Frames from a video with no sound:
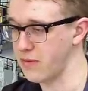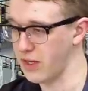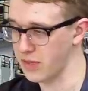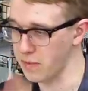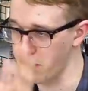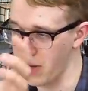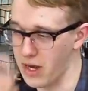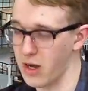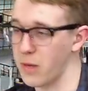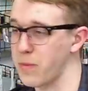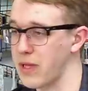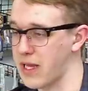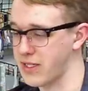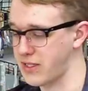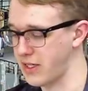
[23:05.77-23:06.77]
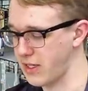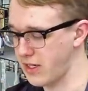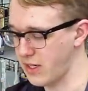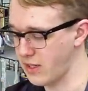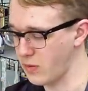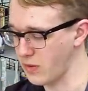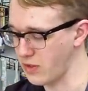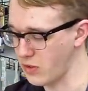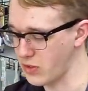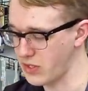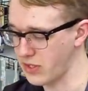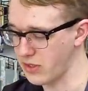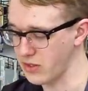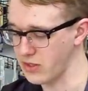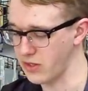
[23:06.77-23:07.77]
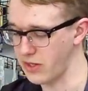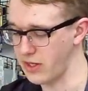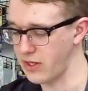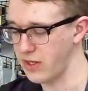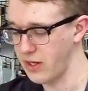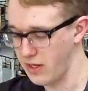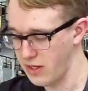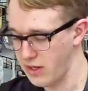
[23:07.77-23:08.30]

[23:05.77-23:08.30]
like bare plastic kit with no stickers on it.